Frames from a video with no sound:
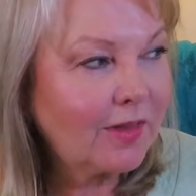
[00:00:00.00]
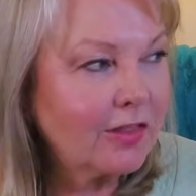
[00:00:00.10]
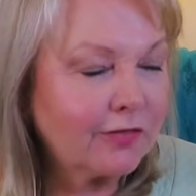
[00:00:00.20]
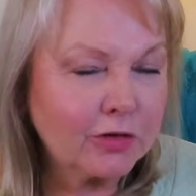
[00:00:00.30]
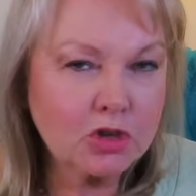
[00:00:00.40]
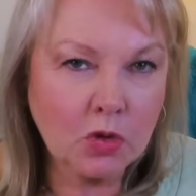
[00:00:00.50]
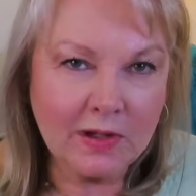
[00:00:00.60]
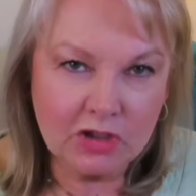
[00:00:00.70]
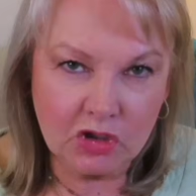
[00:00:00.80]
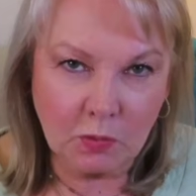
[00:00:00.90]
The first
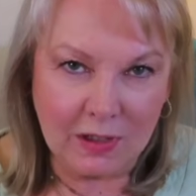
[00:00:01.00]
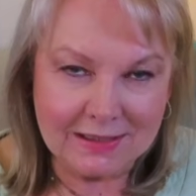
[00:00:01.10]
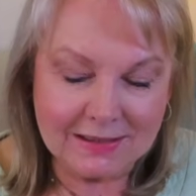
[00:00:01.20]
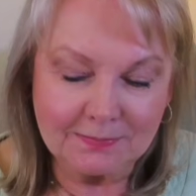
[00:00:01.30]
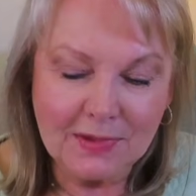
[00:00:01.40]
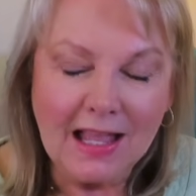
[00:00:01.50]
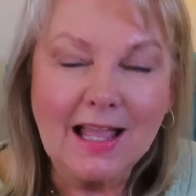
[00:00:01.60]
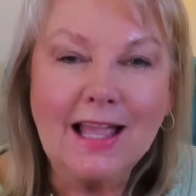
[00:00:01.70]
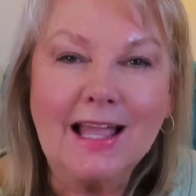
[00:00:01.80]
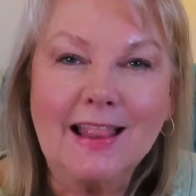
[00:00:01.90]
question was,
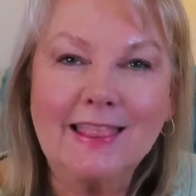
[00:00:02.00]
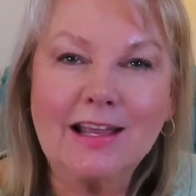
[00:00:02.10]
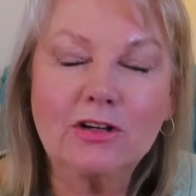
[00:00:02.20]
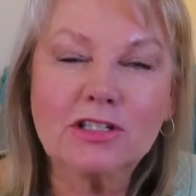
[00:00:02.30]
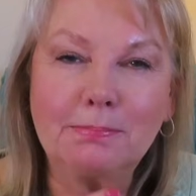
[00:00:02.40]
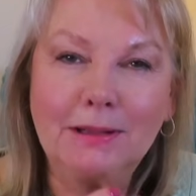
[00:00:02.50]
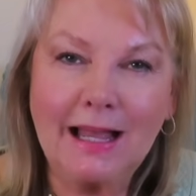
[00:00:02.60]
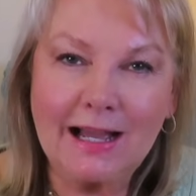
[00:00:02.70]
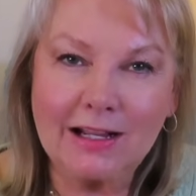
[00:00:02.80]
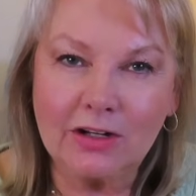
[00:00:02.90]
there's a
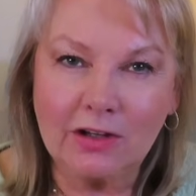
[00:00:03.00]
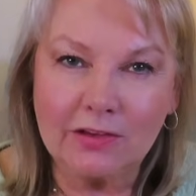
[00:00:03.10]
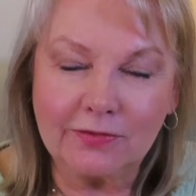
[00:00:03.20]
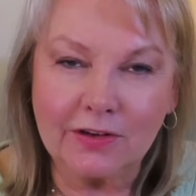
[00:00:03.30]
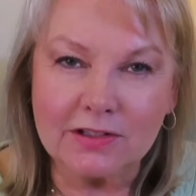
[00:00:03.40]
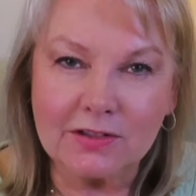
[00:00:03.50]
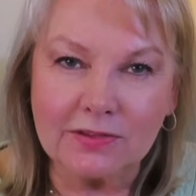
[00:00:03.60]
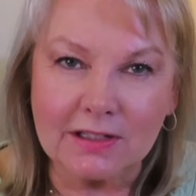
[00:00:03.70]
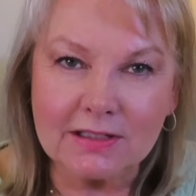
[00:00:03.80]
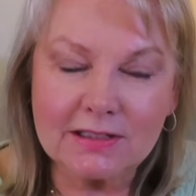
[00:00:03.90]
placket on the front
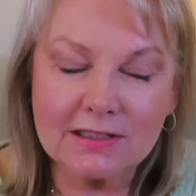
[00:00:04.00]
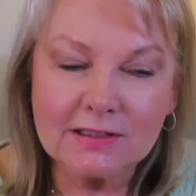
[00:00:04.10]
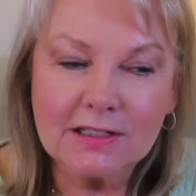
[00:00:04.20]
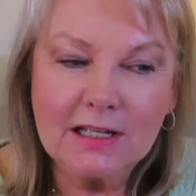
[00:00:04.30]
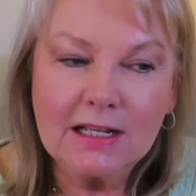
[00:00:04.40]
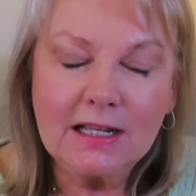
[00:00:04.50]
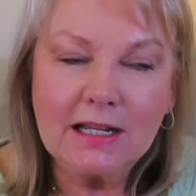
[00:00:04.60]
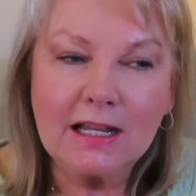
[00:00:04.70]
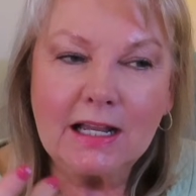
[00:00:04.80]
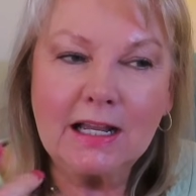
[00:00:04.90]
of this,
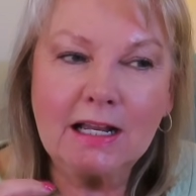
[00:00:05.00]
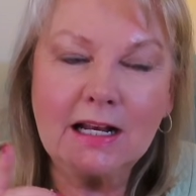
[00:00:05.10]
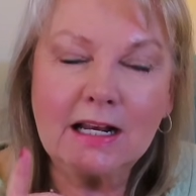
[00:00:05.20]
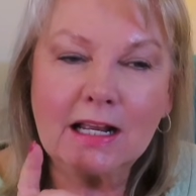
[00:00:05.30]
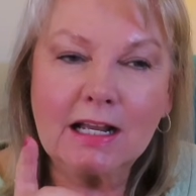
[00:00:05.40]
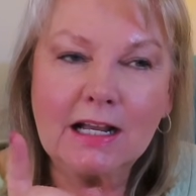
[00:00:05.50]
and